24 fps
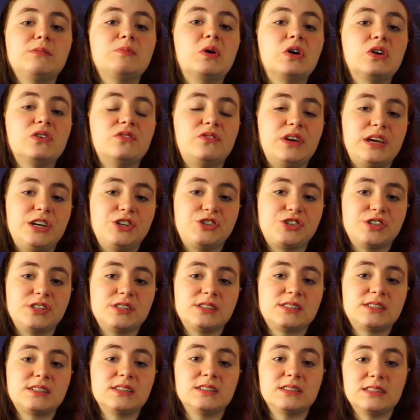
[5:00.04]

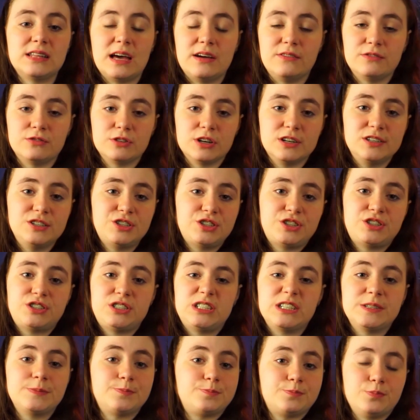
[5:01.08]
motivations to leverage
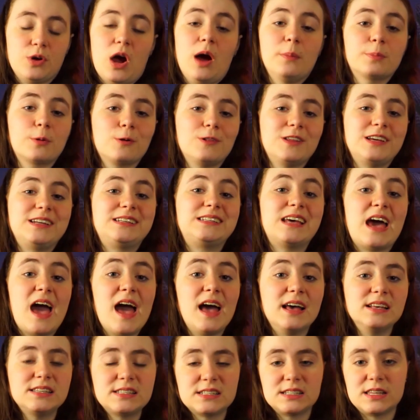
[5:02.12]
to properly
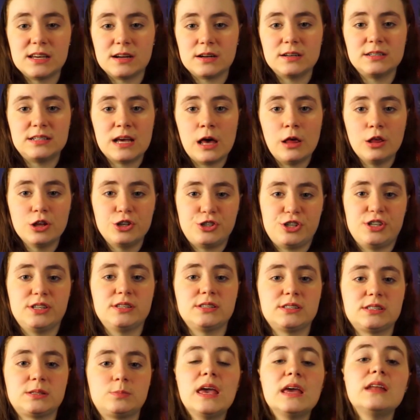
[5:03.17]
test their
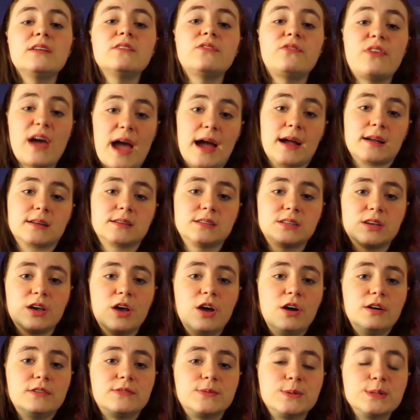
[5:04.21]
intelligence. In fact,
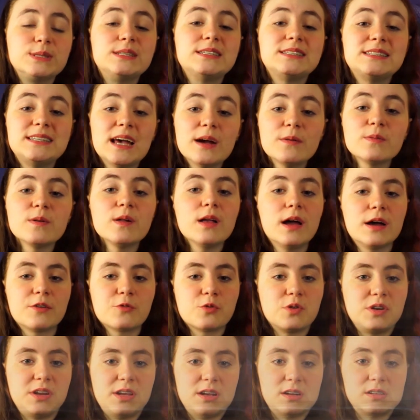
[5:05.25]
for several
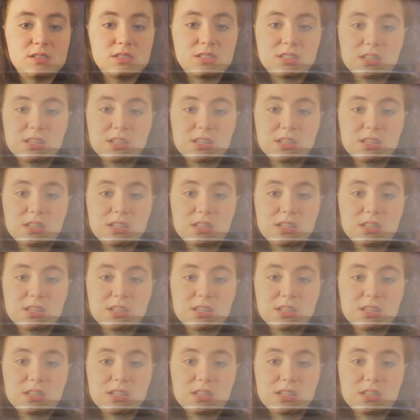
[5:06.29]
hundred years,